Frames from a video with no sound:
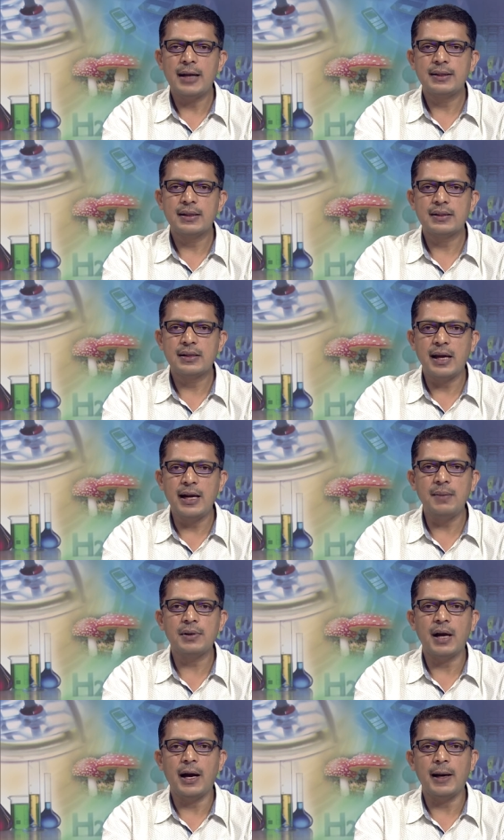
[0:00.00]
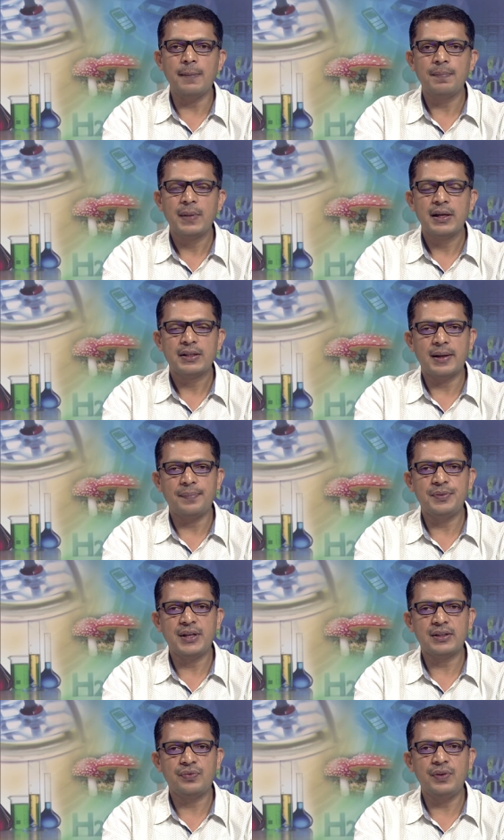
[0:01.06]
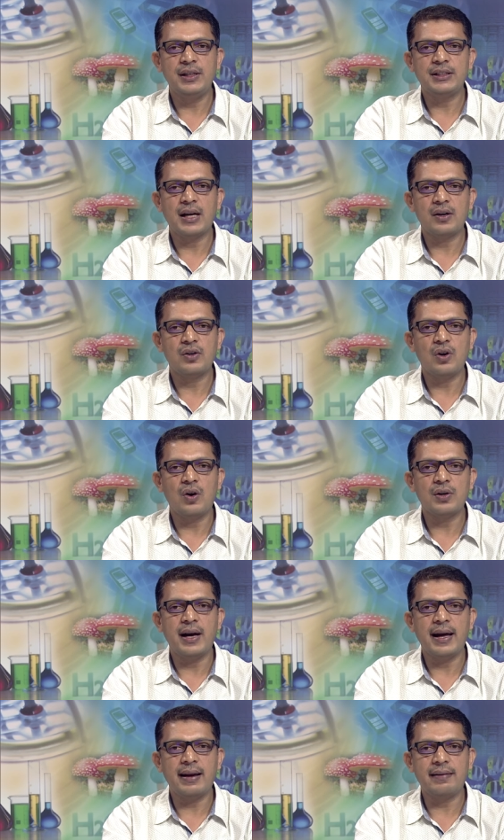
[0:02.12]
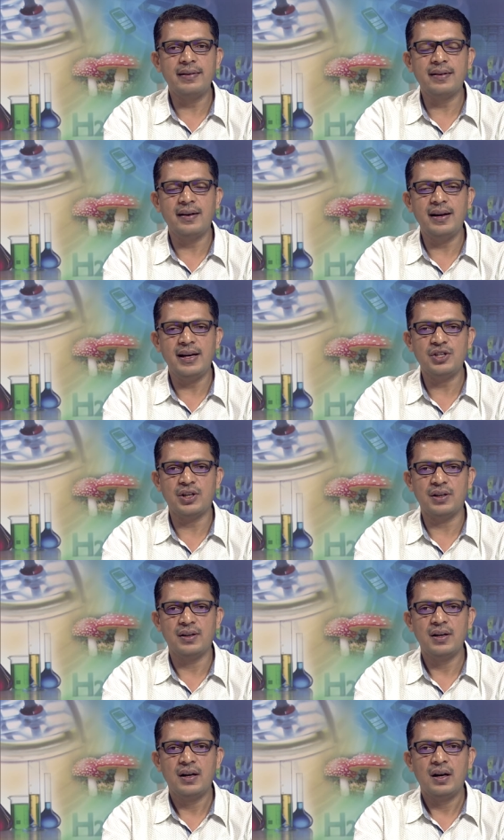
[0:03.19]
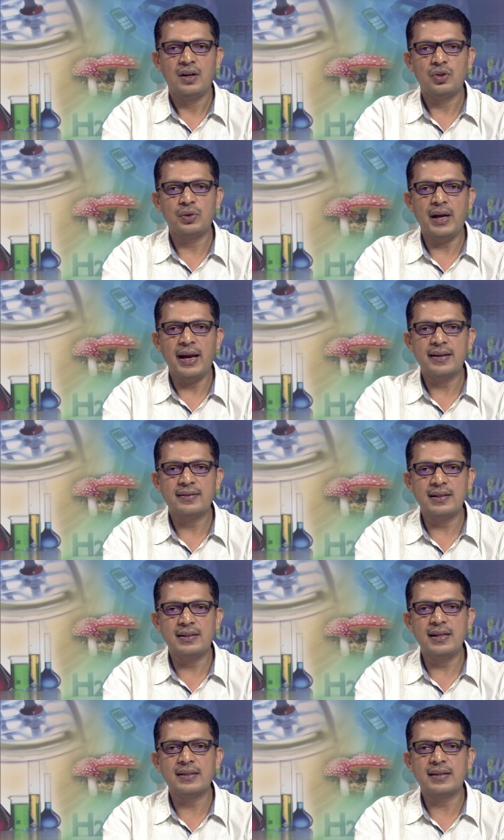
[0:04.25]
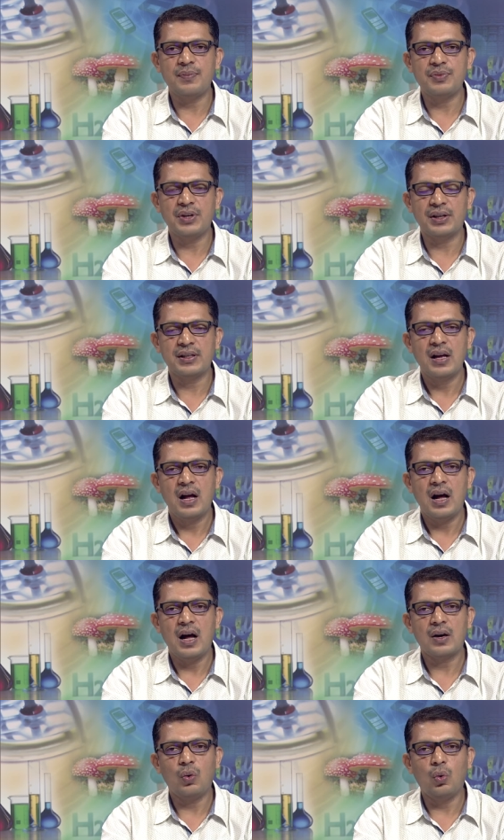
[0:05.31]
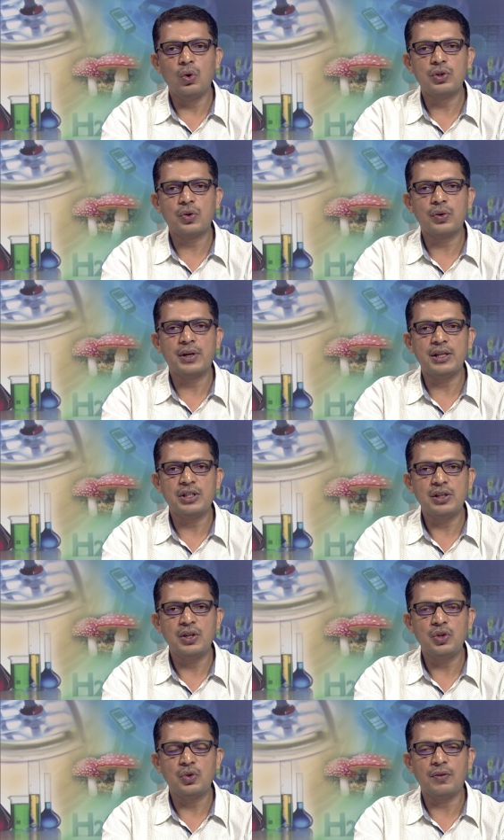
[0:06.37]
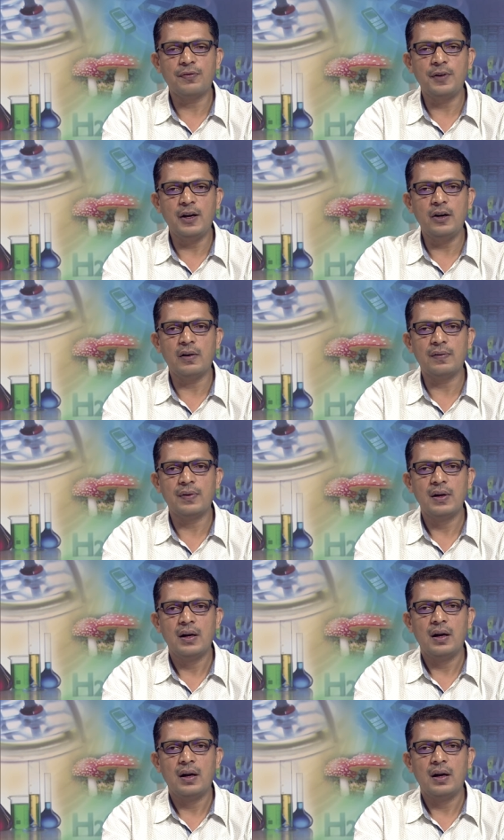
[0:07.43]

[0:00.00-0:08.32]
at the same time, subjects which are not directly related to the existing subjects are also getting into the field of